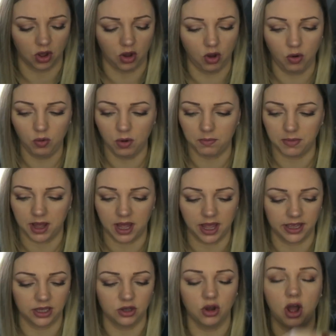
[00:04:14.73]
Oh
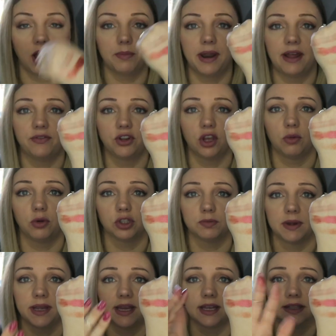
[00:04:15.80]
my God, I'm gonna have to go wash
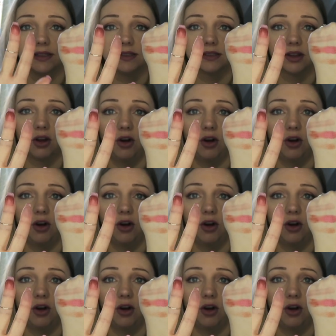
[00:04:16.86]
my hands.